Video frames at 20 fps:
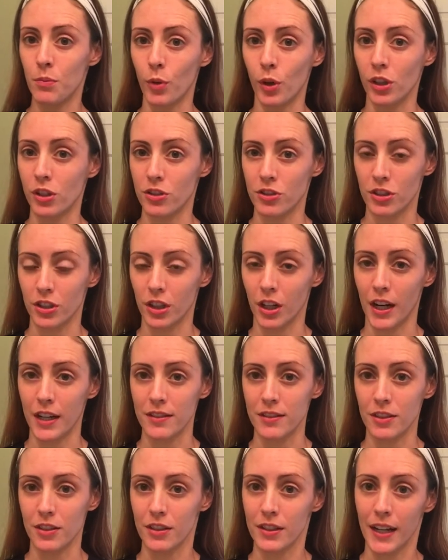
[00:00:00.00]

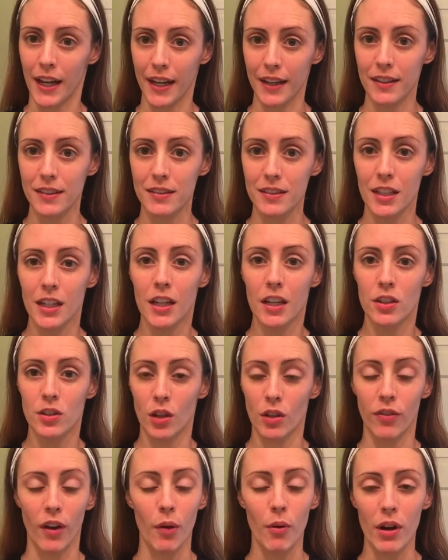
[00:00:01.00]
moisturizer next. So
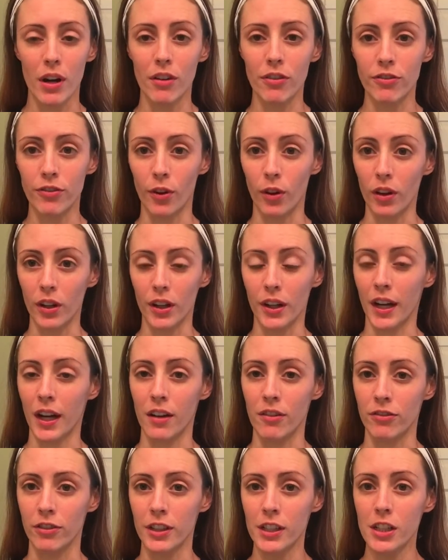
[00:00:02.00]
if I want a fuller
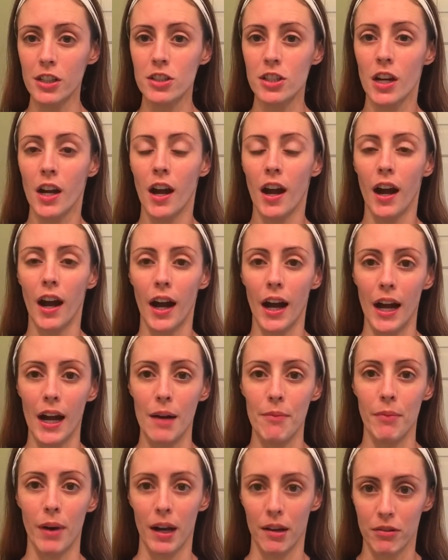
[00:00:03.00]
coverage,
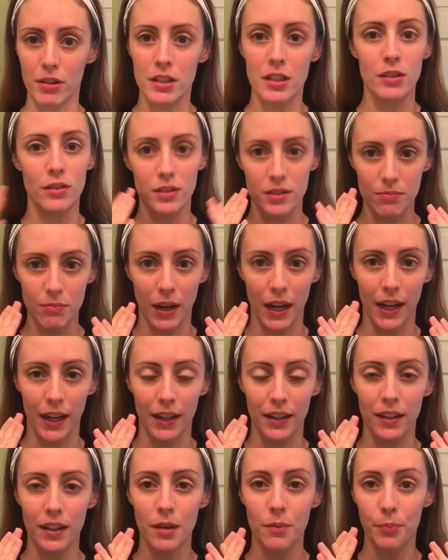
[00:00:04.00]
I would use
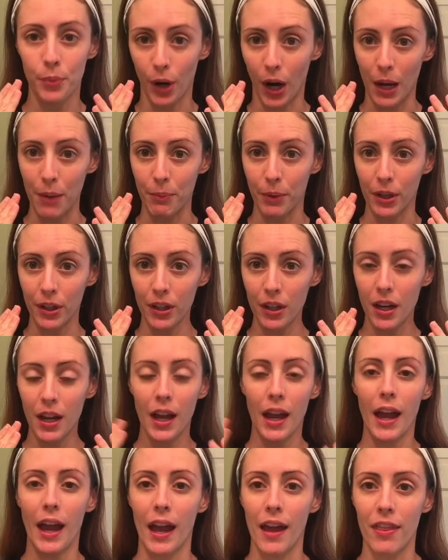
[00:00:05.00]
my primer
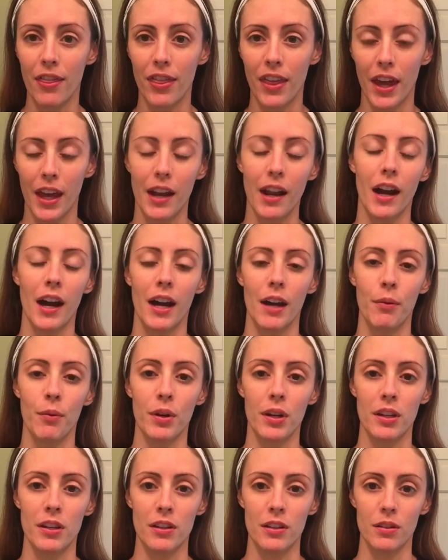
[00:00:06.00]
and then I
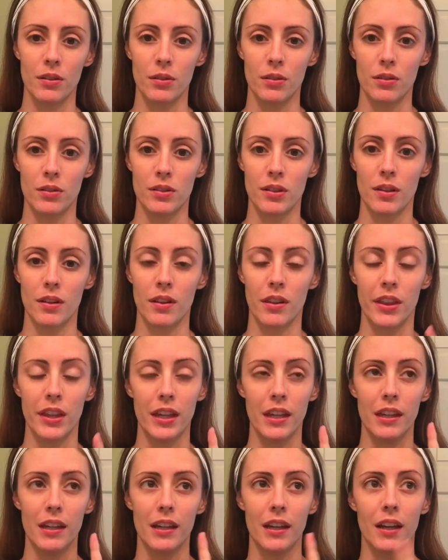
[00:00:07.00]
would use
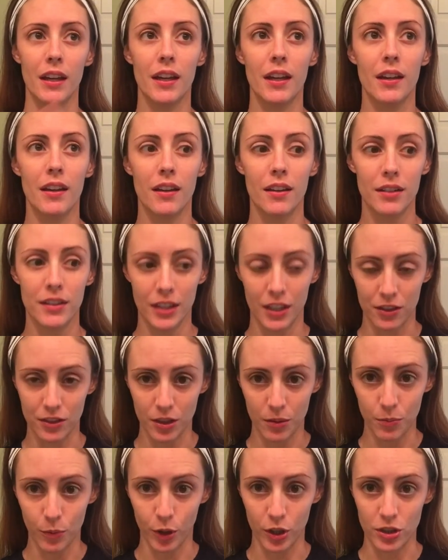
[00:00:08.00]
the
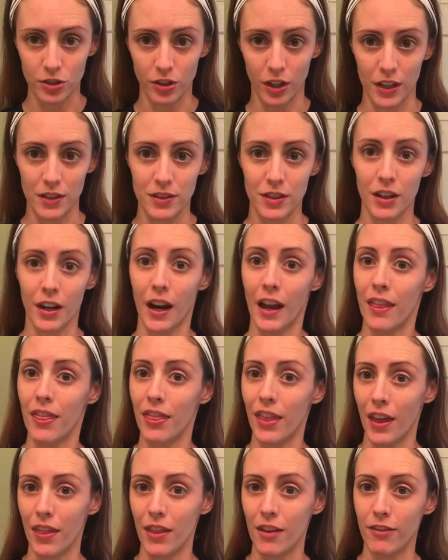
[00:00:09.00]
tinted moisturizer and
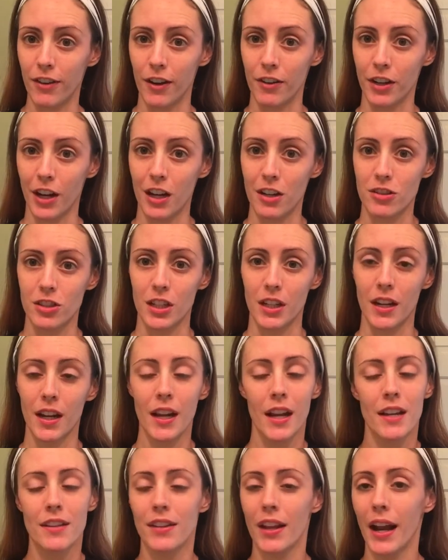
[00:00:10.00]
then the foundation.
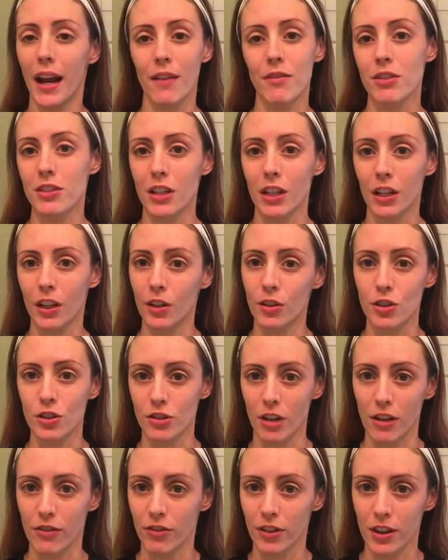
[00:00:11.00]
Today I'm just going to go
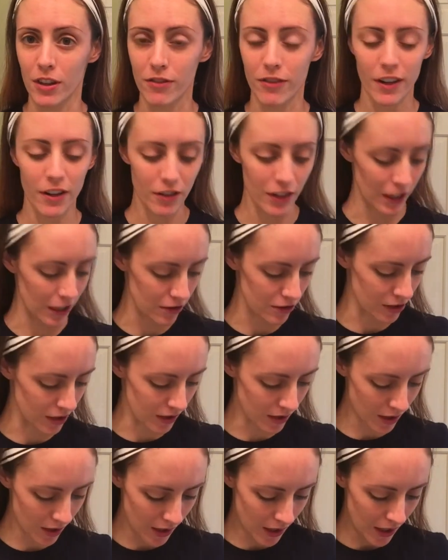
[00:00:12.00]
straight for the
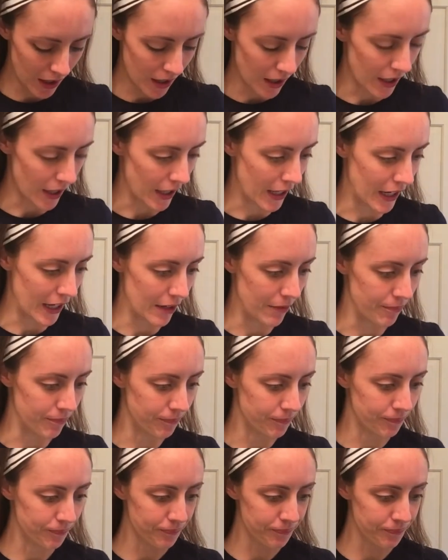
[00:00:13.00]
foundation. And